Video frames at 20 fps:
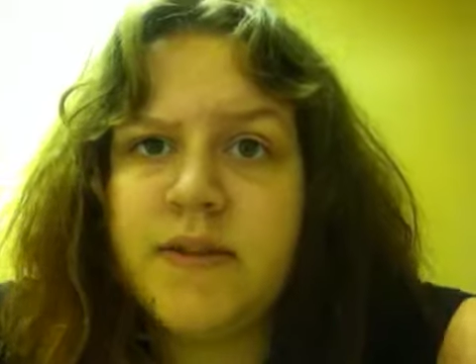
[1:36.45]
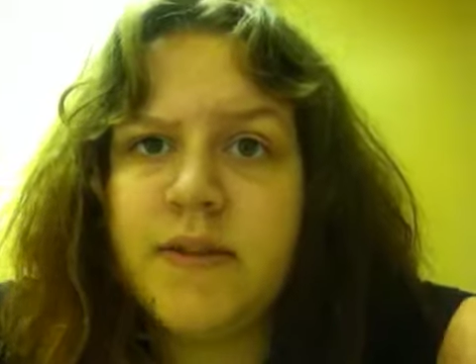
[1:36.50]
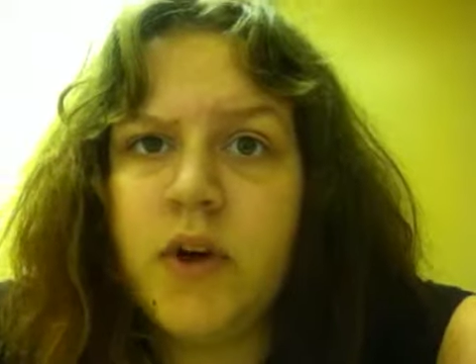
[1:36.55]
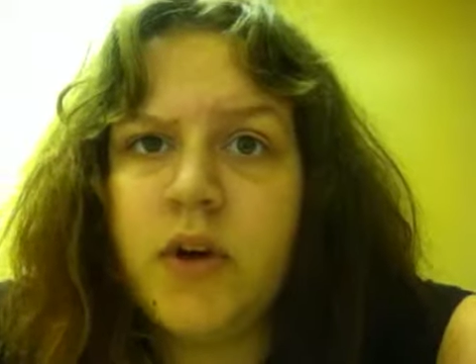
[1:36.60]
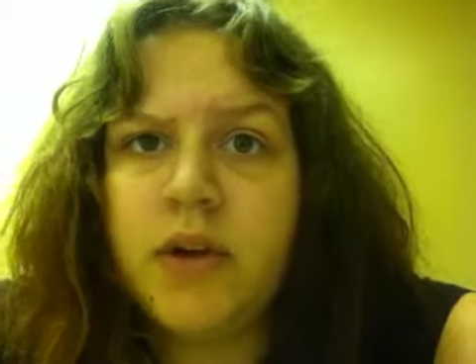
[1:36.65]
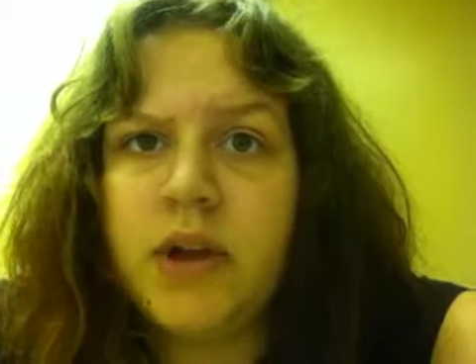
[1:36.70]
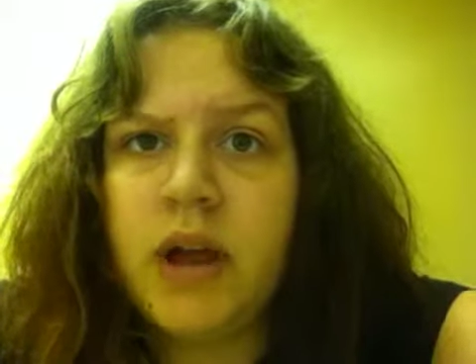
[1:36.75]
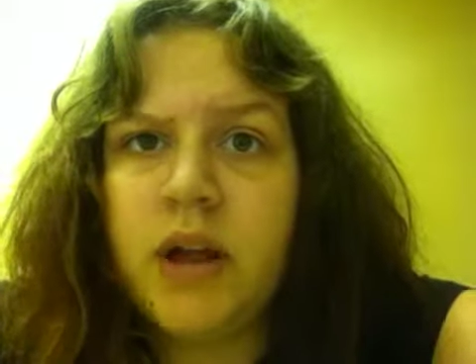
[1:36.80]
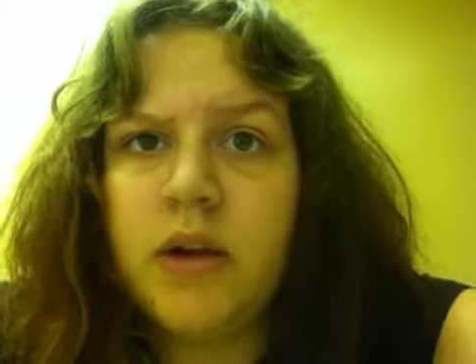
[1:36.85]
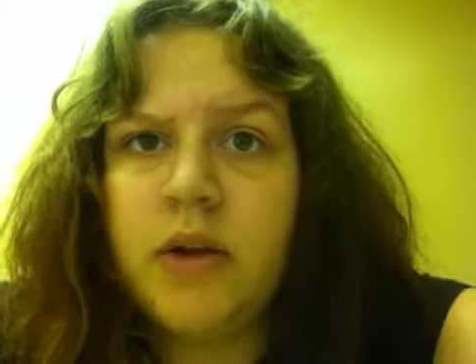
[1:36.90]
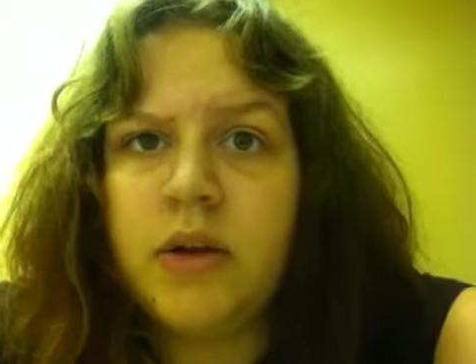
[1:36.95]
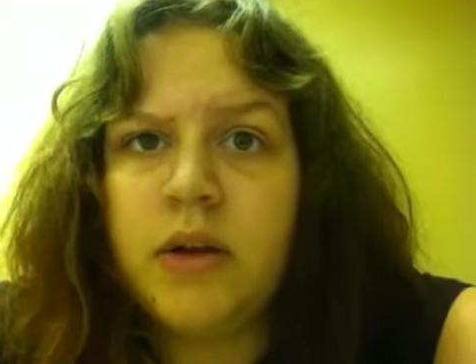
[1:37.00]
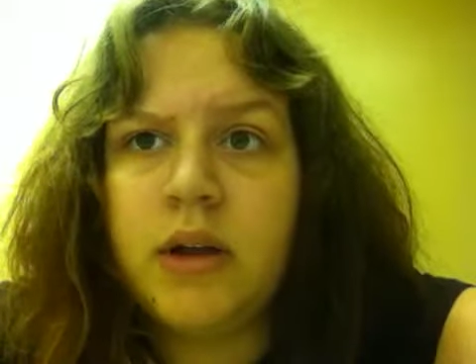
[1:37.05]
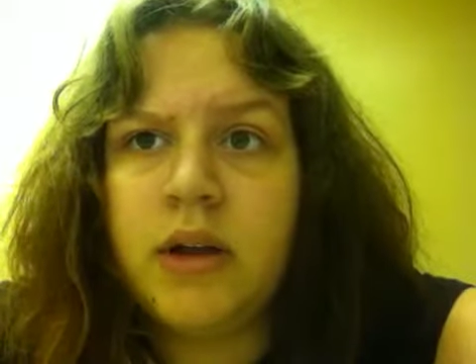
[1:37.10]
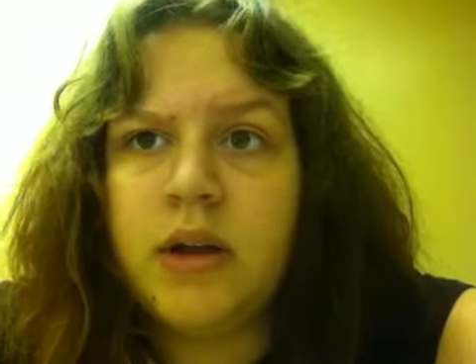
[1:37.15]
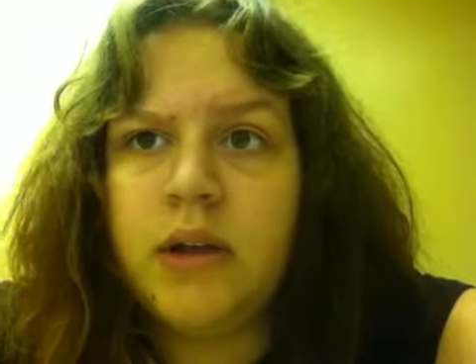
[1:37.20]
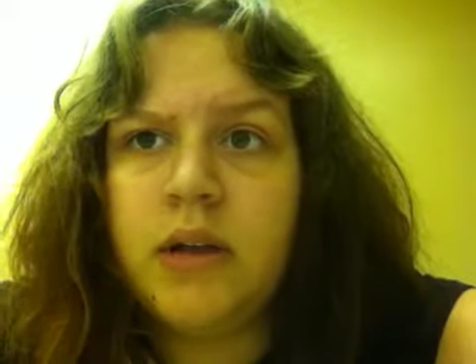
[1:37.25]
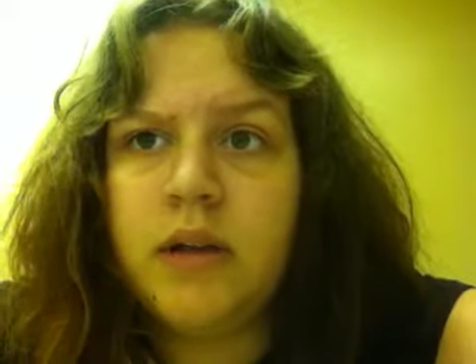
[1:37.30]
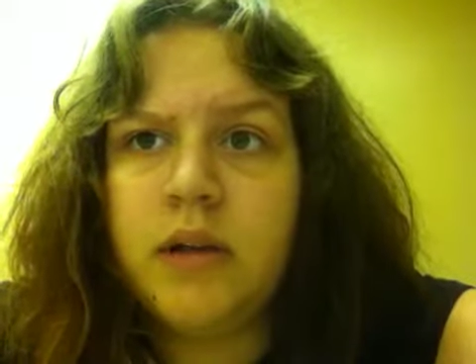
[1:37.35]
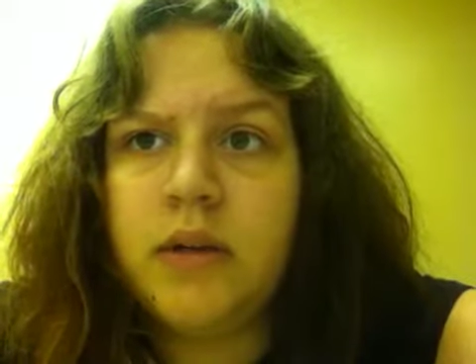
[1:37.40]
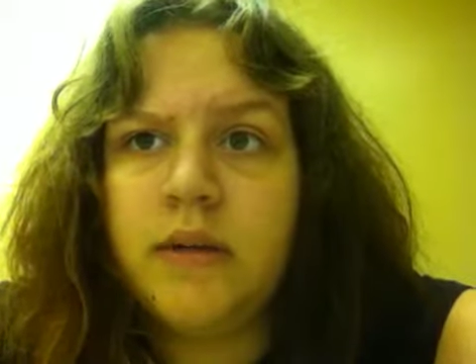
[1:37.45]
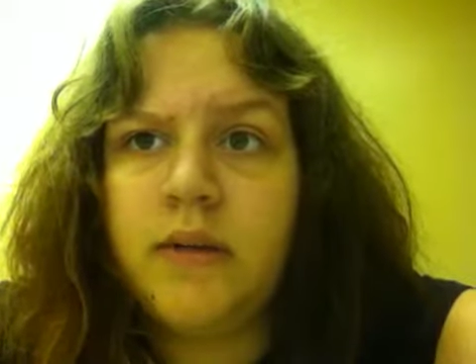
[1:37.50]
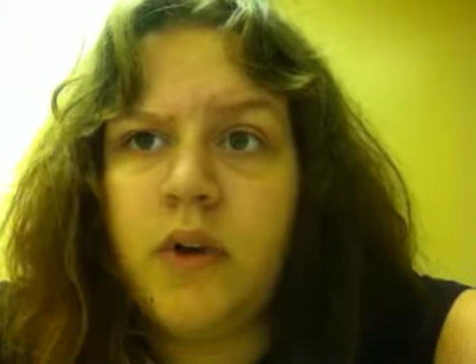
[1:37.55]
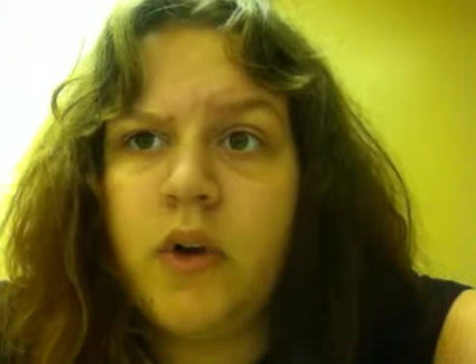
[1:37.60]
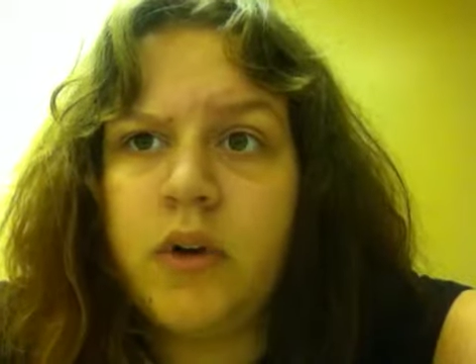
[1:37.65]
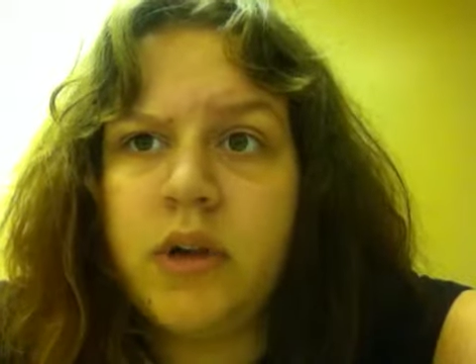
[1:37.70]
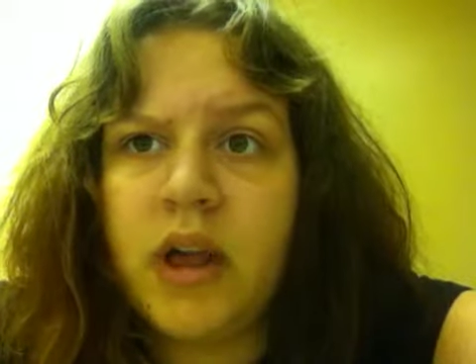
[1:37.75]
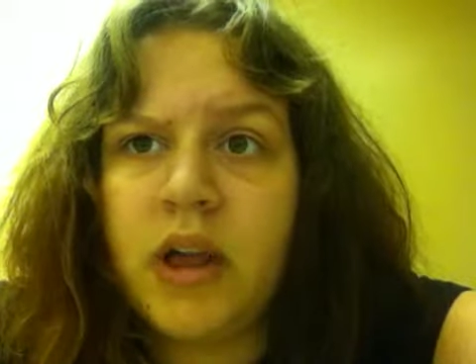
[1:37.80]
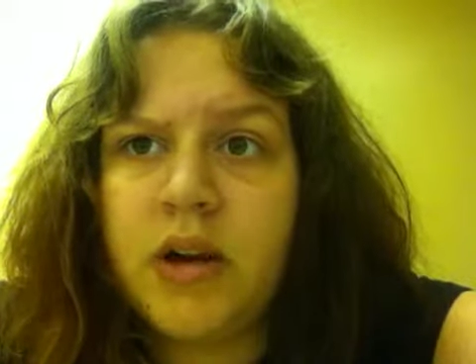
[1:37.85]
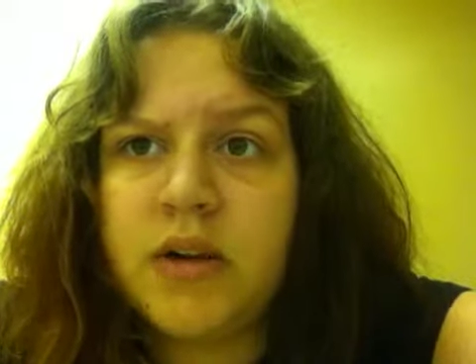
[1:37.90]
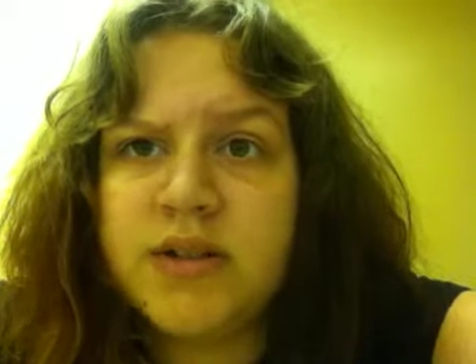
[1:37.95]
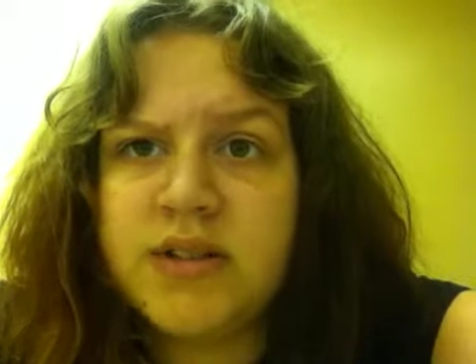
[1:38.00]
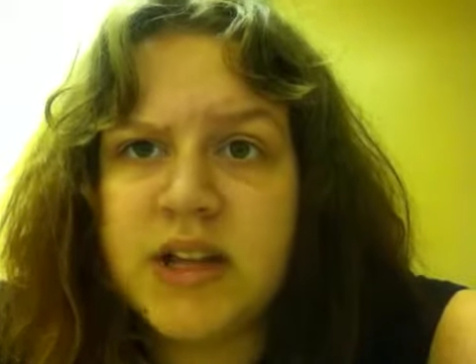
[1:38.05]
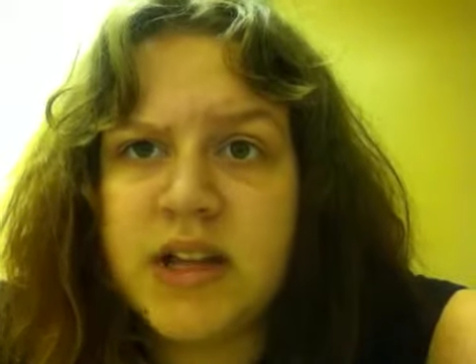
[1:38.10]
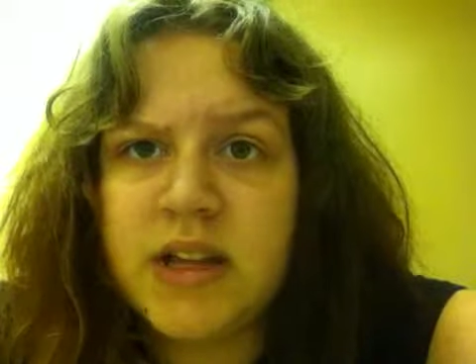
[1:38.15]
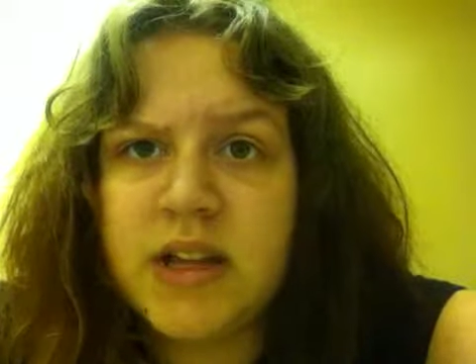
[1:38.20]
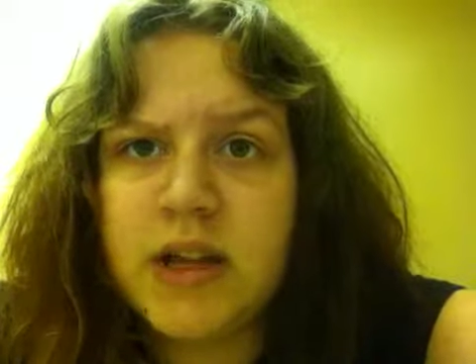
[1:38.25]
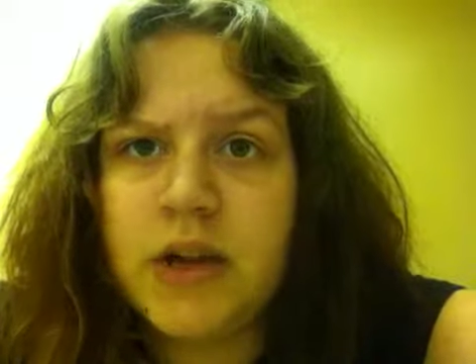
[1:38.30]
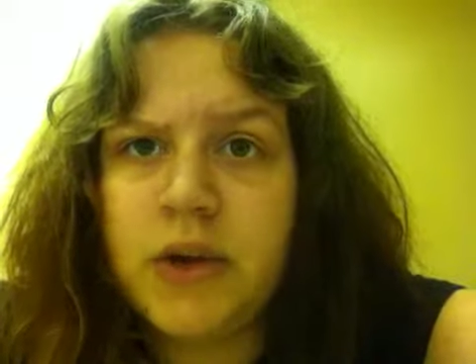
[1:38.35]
The volcano can, volcanoes can